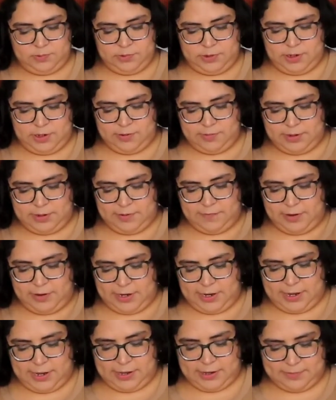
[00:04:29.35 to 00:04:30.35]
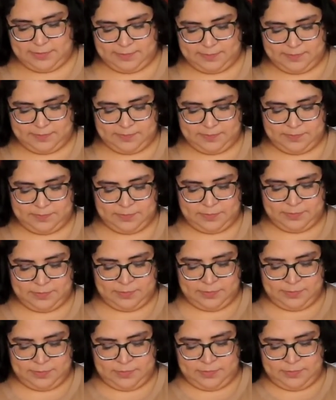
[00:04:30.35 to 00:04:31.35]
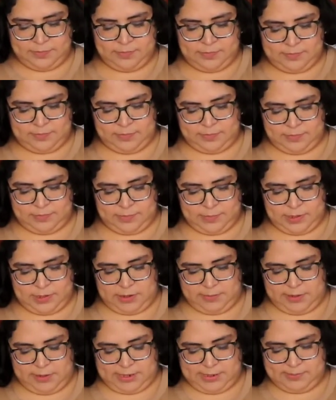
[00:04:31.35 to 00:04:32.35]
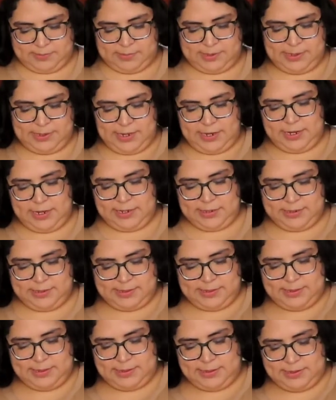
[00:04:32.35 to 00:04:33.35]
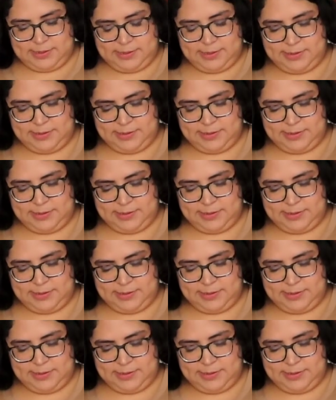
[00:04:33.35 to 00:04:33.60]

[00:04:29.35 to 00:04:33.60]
you know, whatever I can, and make some slits.